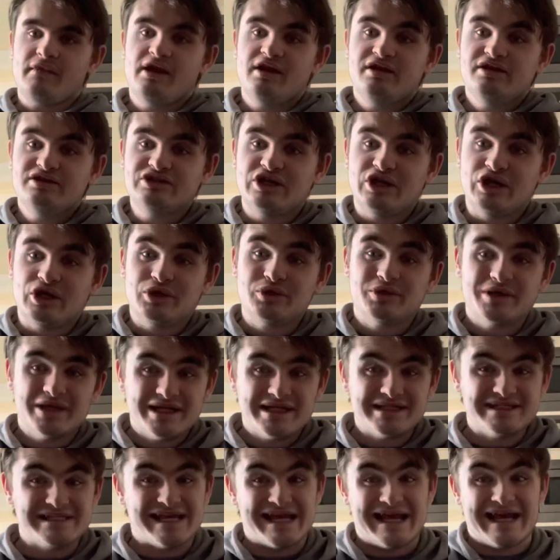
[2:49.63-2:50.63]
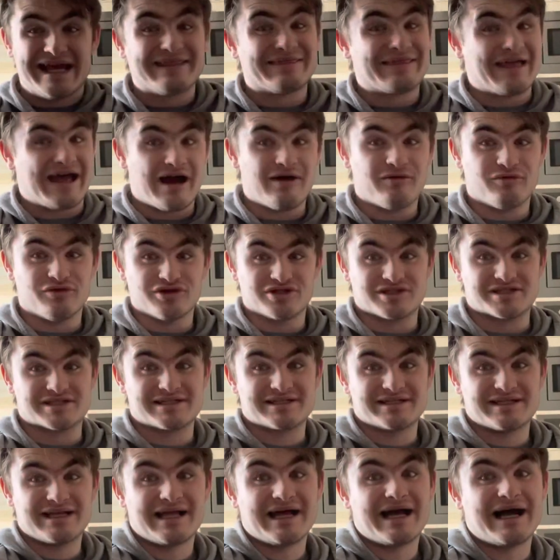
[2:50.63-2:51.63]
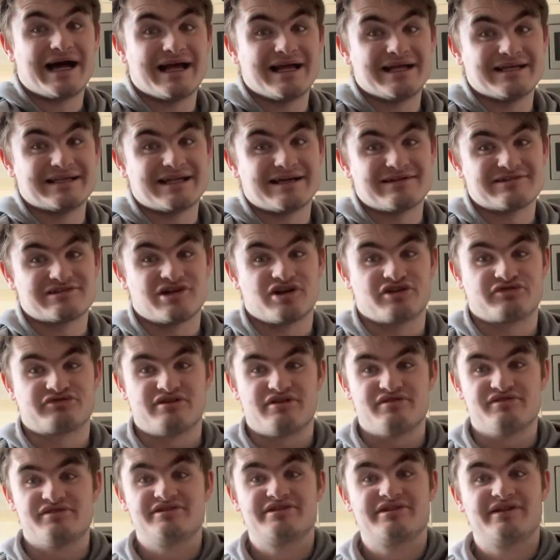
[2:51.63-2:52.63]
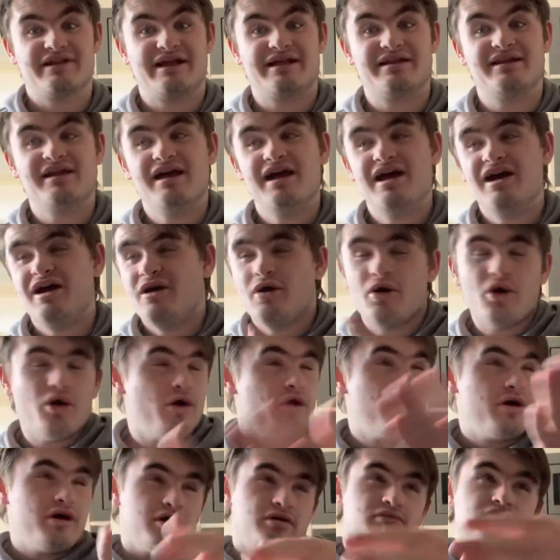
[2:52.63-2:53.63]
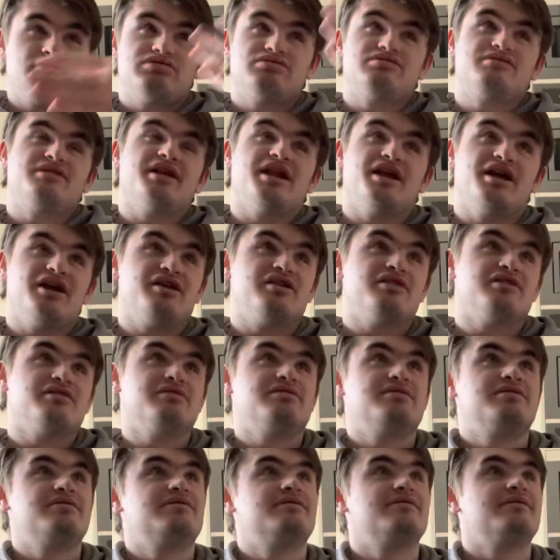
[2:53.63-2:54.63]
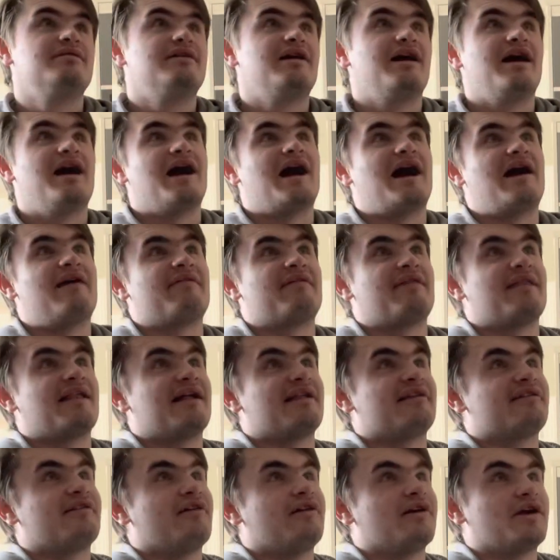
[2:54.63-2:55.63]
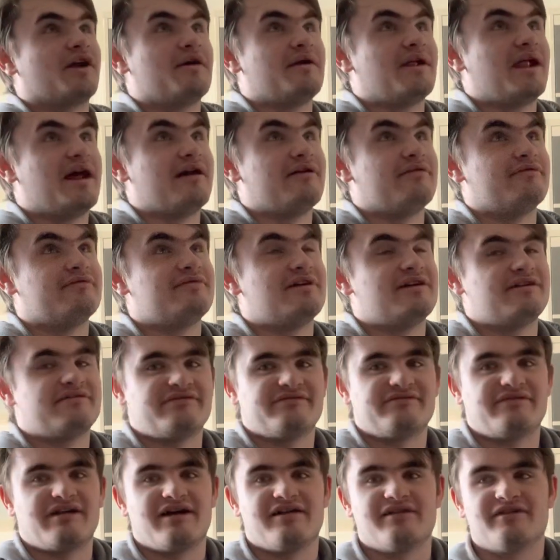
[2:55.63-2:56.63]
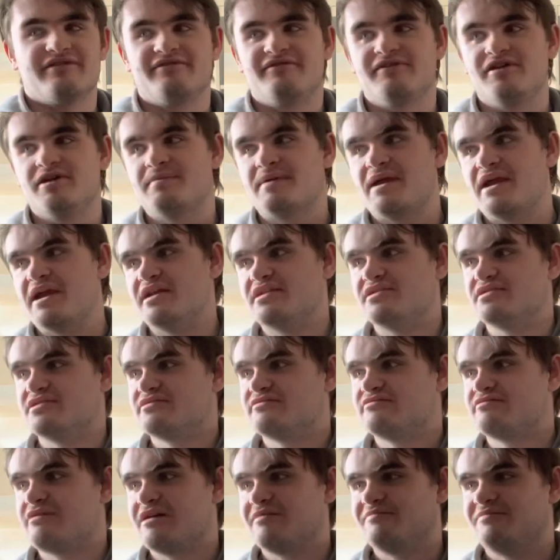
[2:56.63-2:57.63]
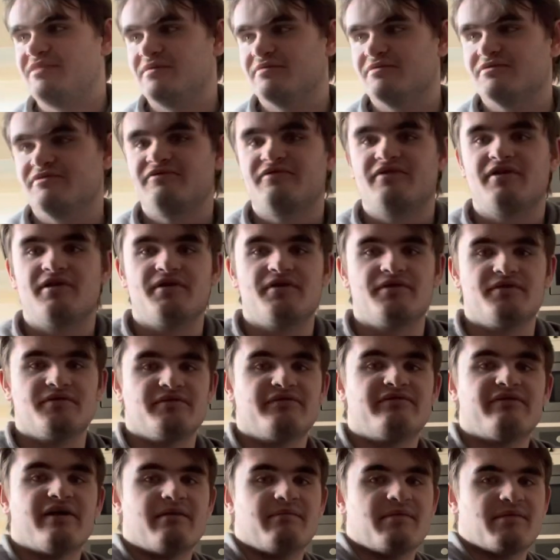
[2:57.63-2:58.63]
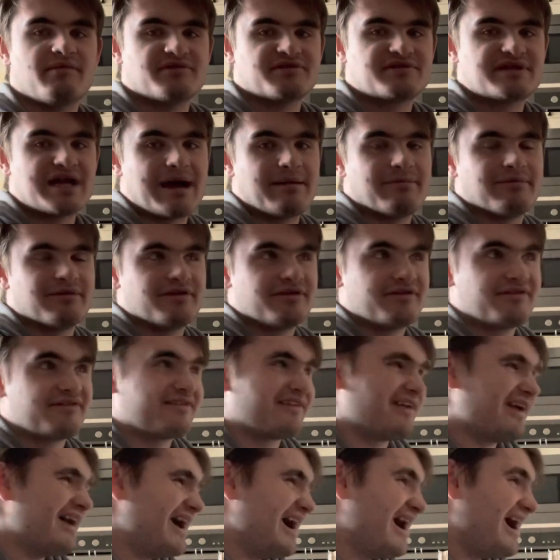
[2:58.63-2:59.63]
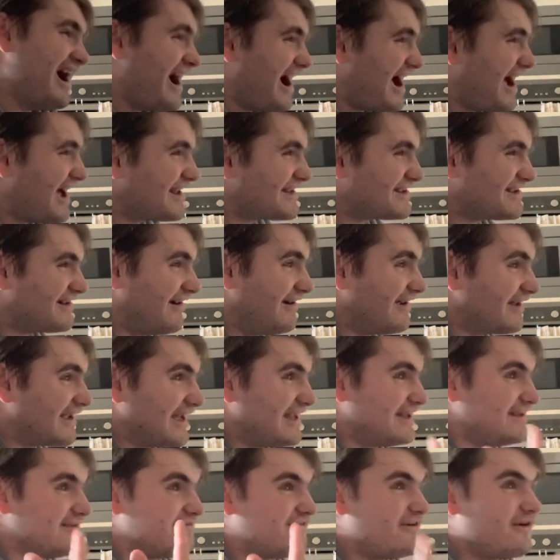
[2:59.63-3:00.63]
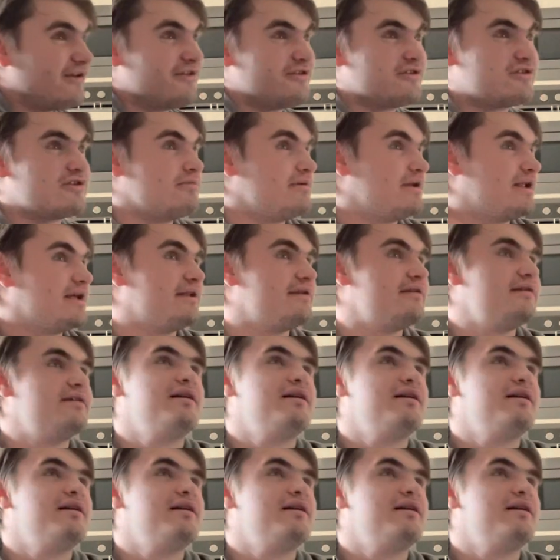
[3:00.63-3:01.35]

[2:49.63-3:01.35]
So yeah, that's how I started growing. So then, you know, after that I started going out around a few pages, around people's phones, around people's tablets. I started getting the followers coming in.